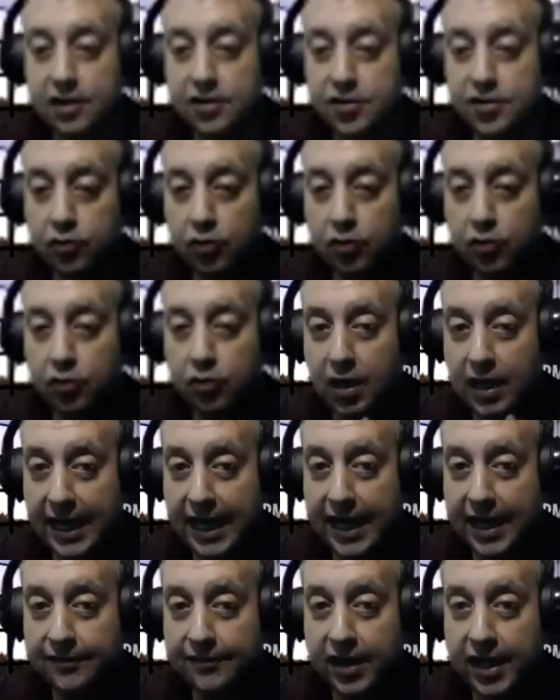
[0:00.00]
you will
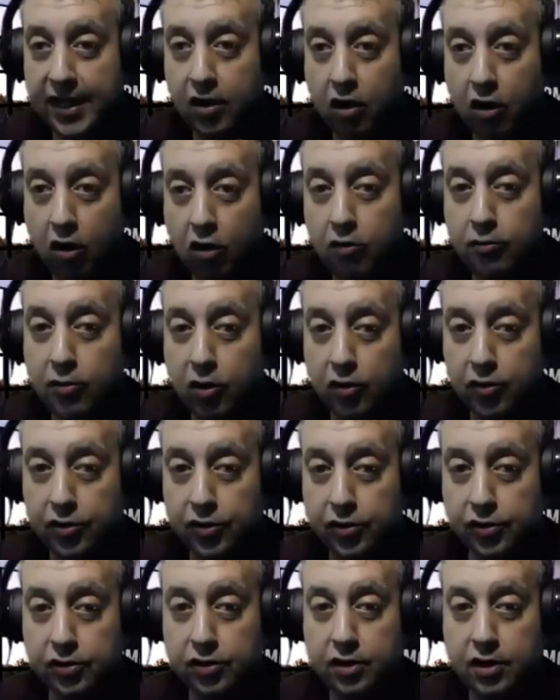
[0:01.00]
have a
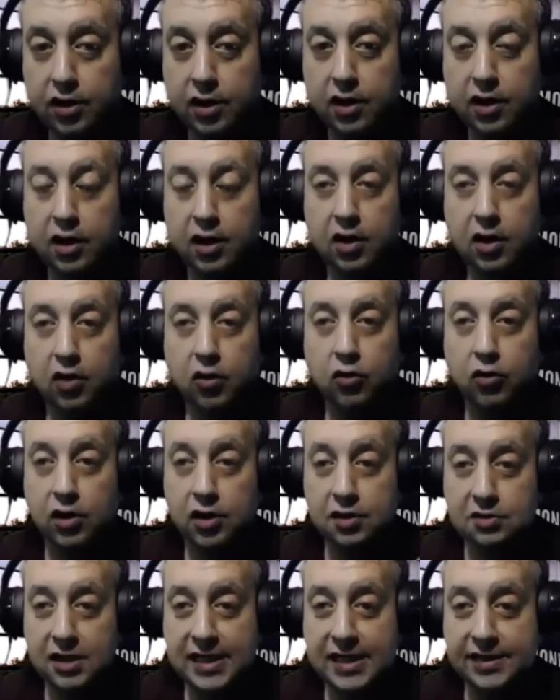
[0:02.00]
homeowner or a
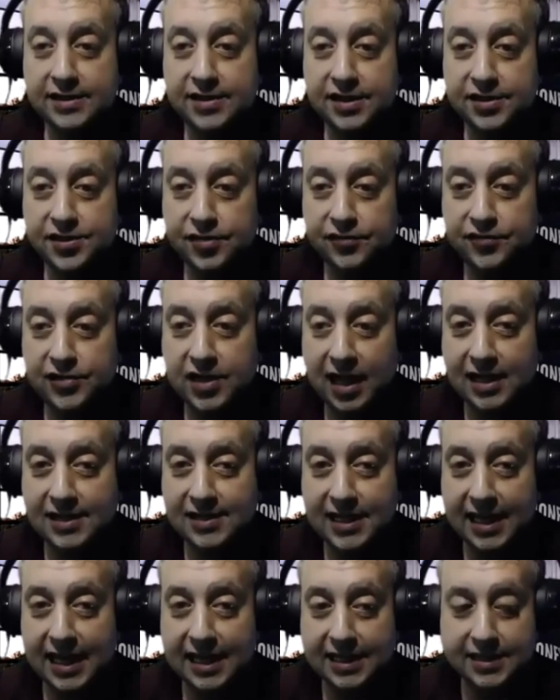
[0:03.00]
lead that you've
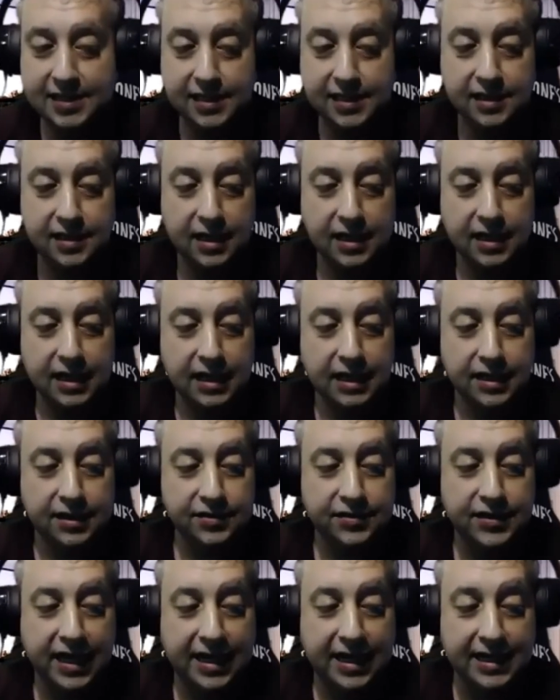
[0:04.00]
contacted
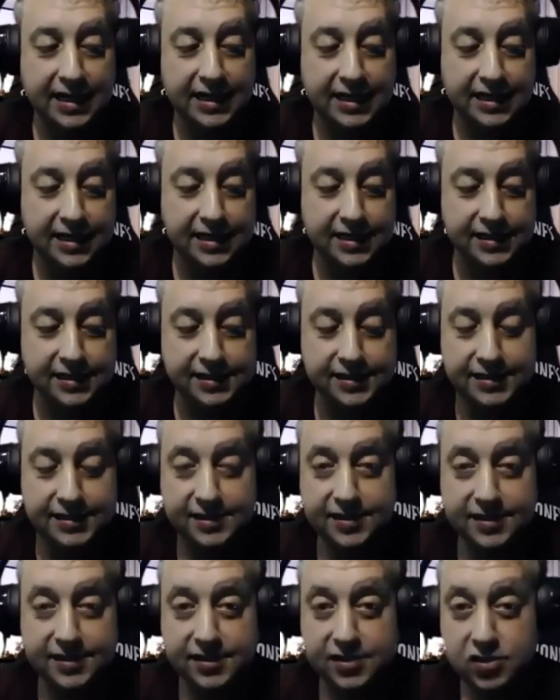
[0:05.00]
that
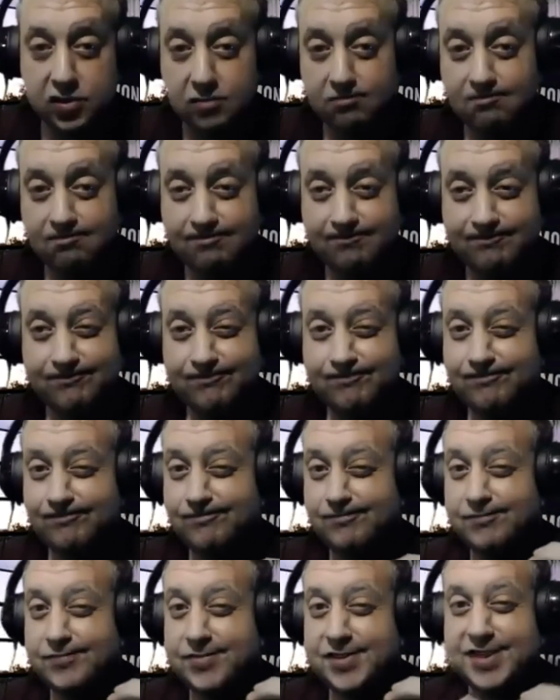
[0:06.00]
is
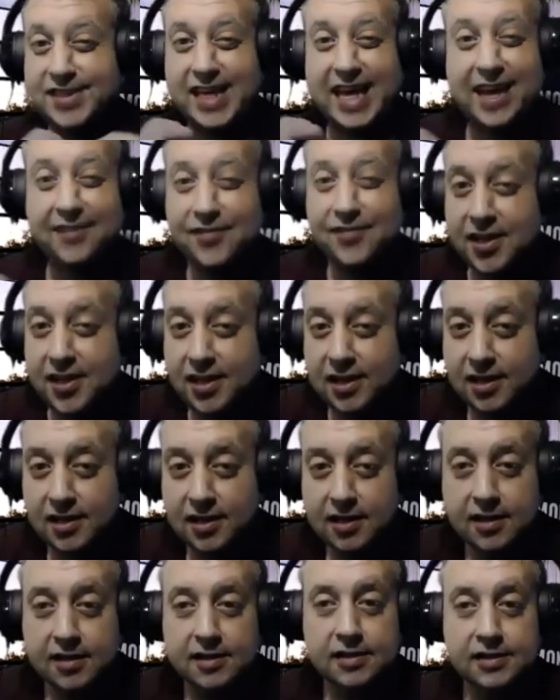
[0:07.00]
savvy,
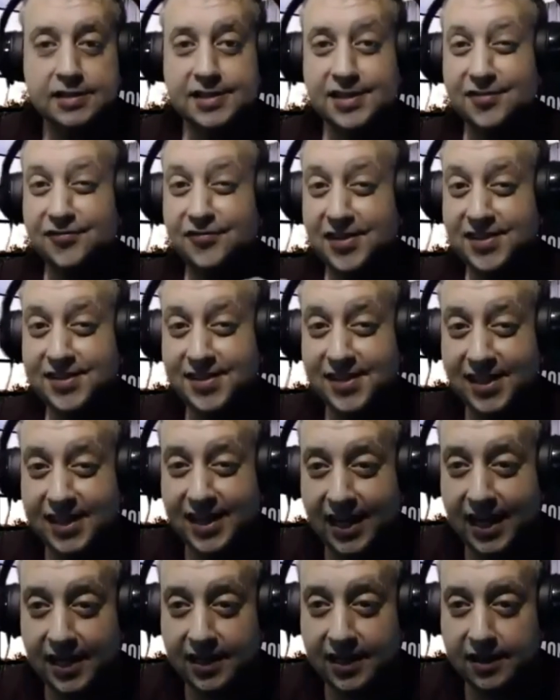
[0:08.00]

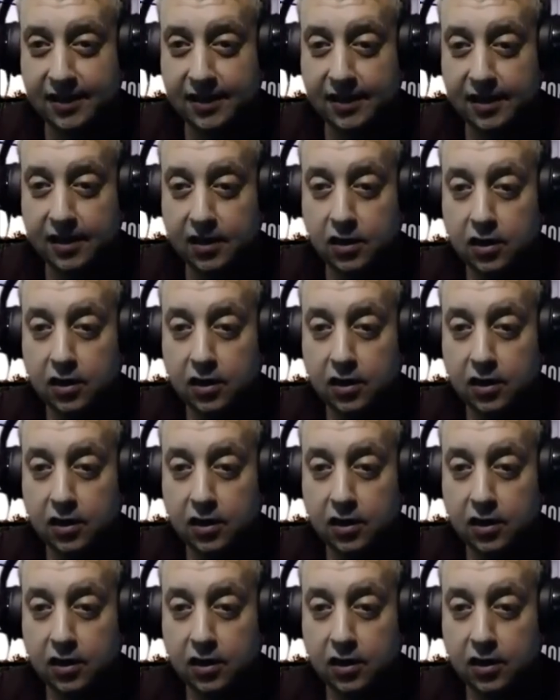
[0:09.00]
sophisticated,